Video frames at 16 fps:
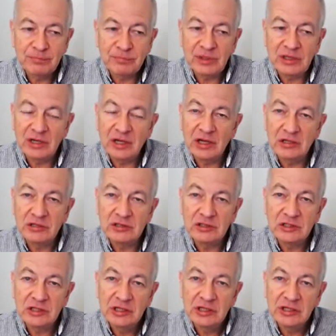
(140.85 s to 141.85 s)

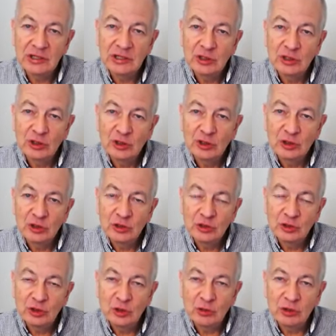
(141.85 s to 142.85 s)
because
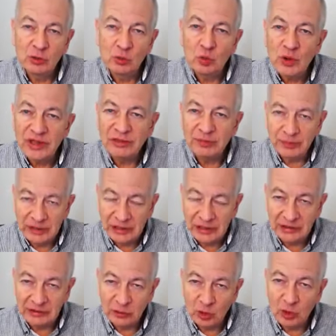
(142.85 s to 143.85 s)
you're with me.
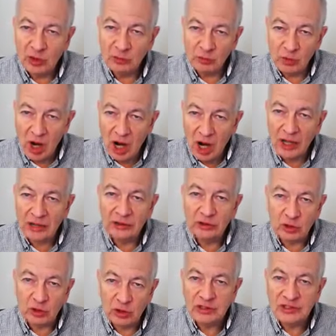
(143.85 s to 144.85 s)
Your rod,
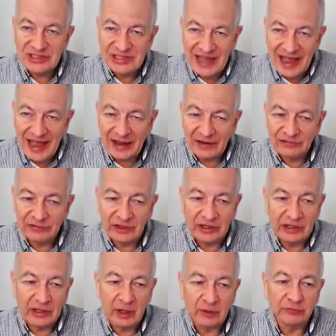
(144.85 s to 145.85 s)
your staff, they
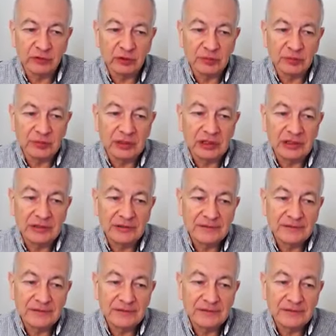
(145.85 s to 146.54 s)
comfort me.